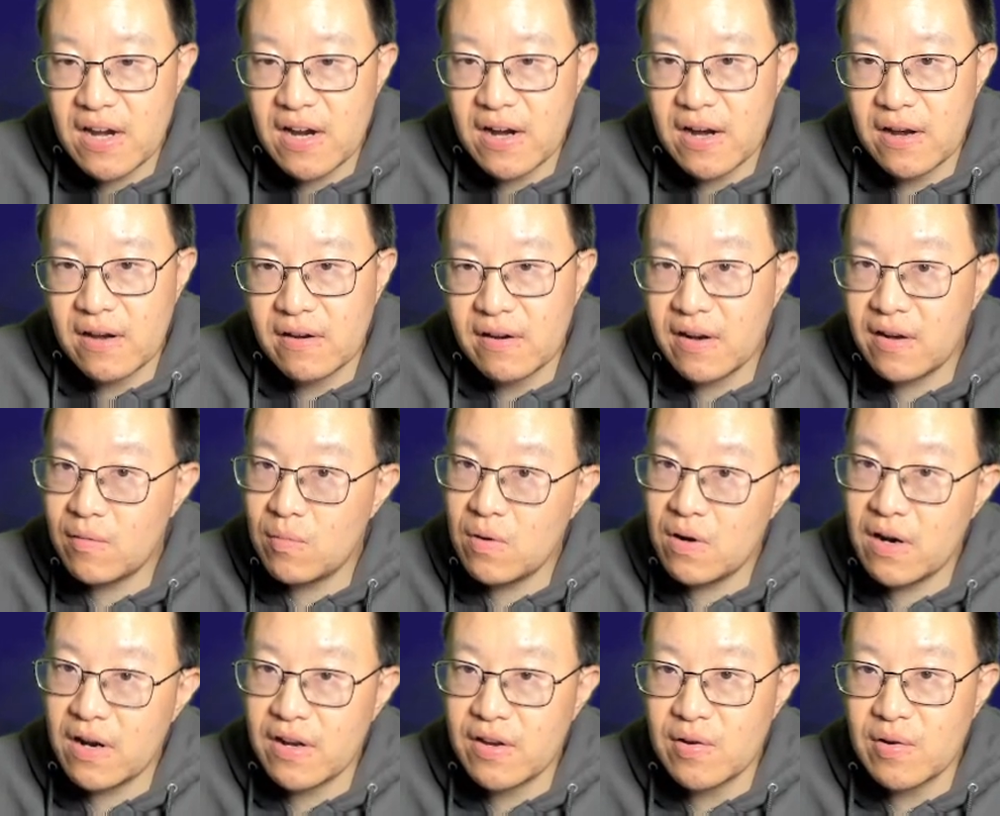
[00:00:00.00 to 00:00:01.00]
And this
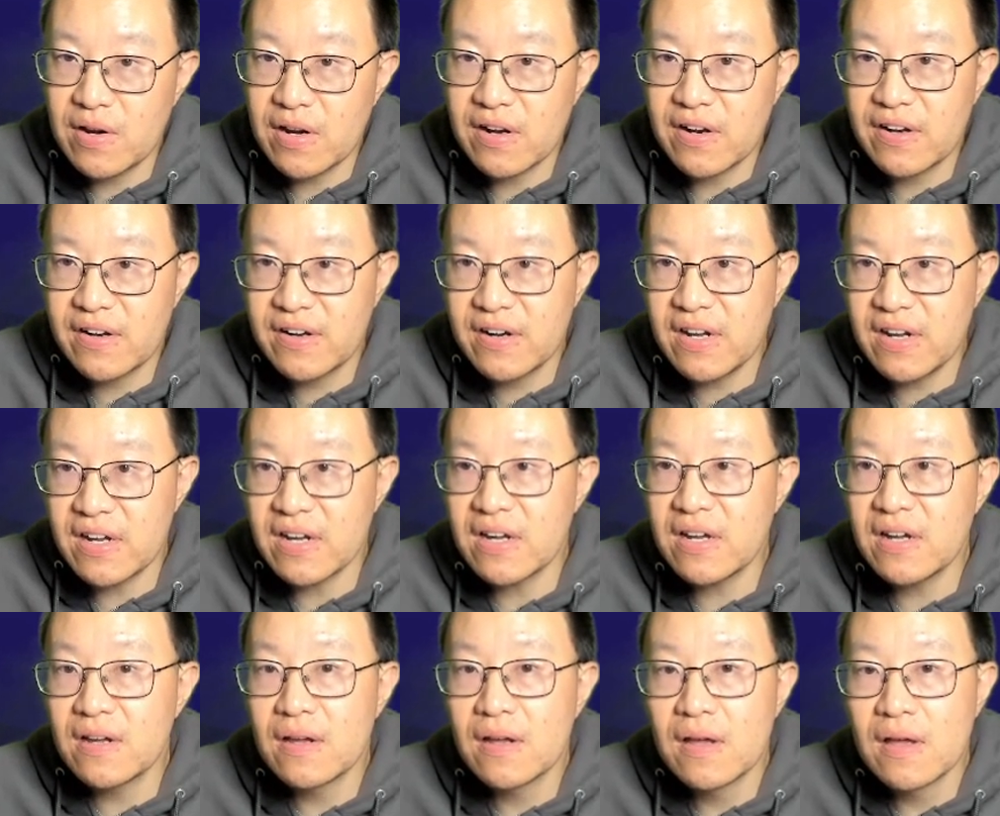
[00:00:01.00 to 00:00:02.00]
one, as you can
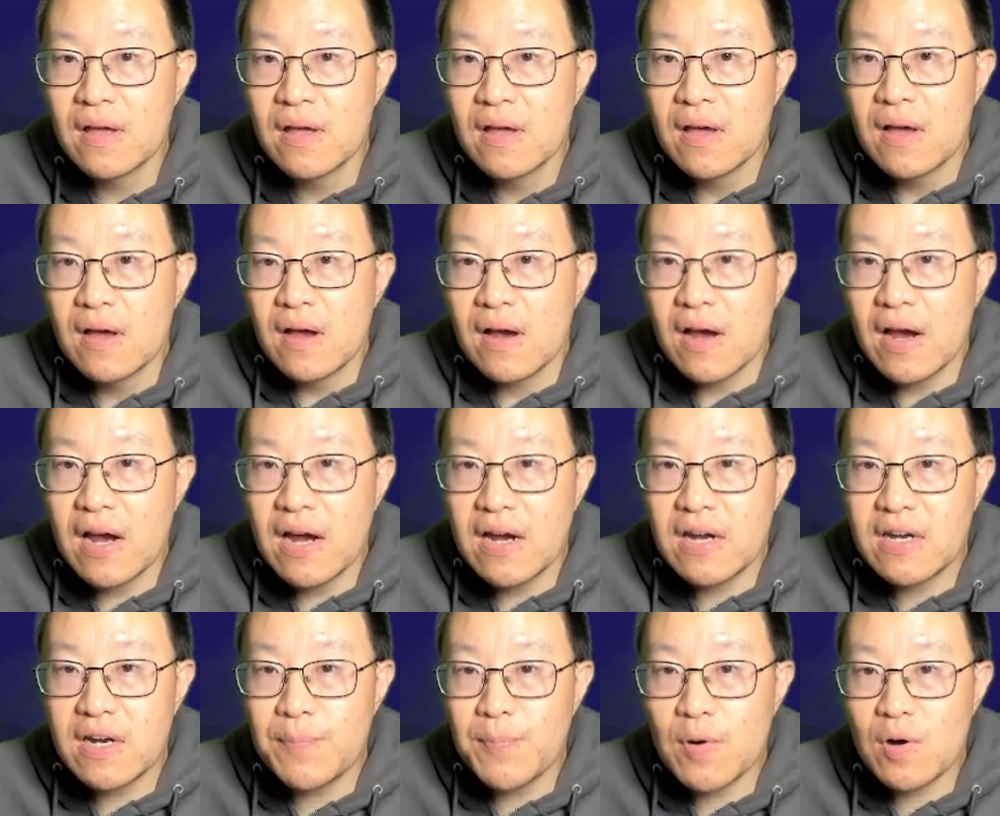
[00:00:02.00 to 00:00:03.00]
see, a
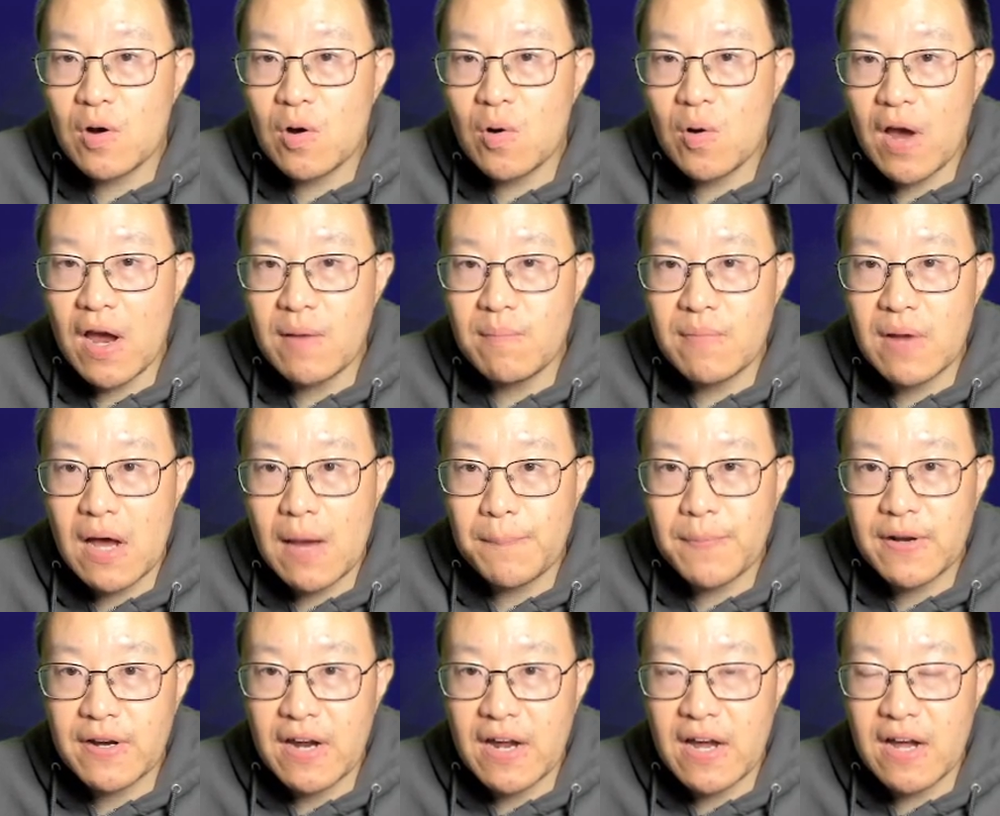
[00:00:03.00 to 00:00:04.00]
typical Nmap
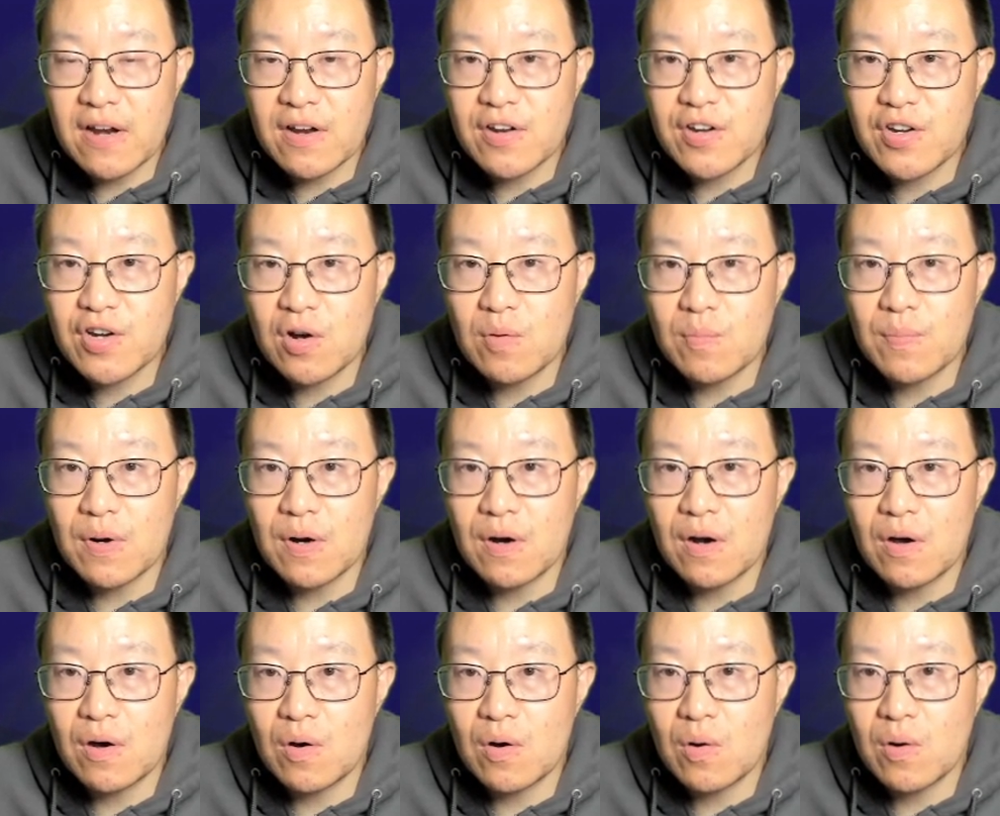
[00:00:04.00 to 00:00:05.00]
scan is shown
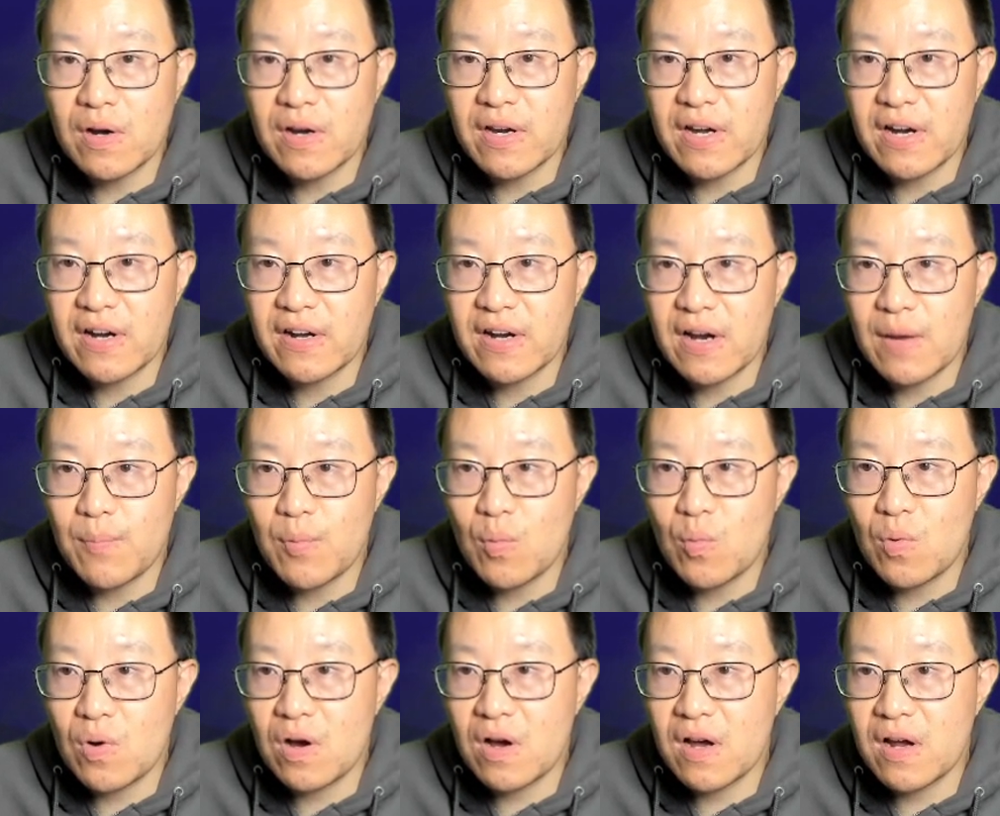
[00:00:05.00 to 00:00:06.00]
below in the example
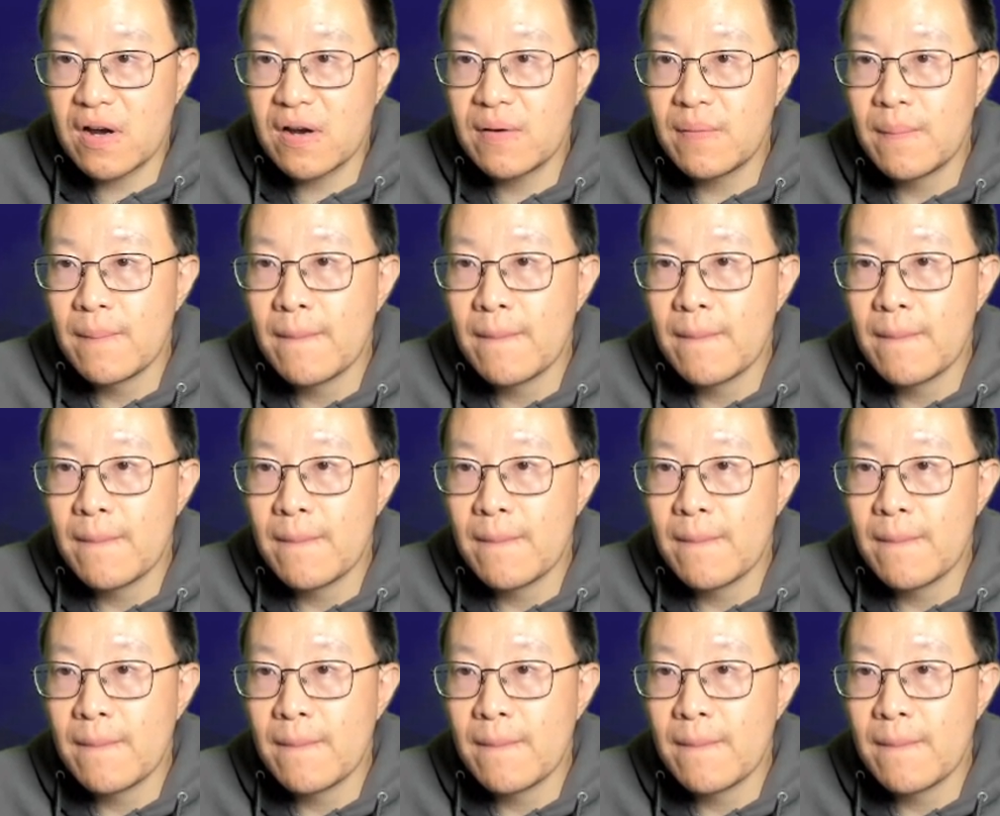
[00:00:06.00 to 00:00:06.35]
1.